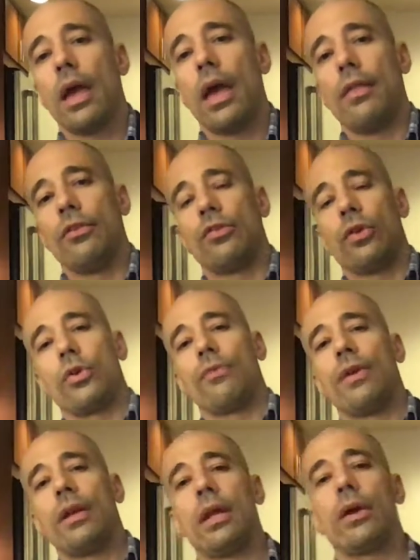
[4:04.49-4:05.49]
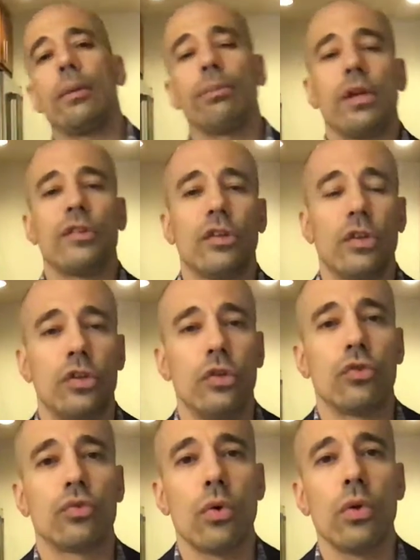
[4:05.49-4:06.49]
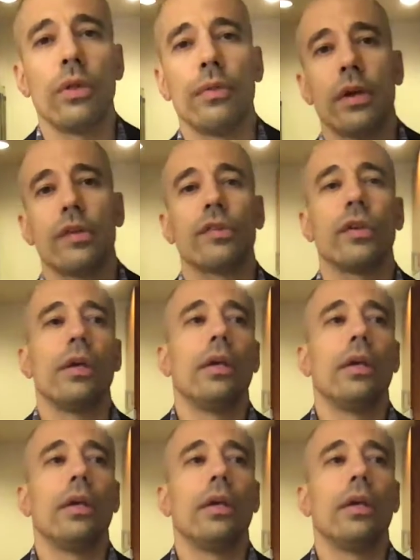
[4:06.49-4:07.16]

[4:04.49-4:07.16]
And so your veterinarian plays a huge role in this.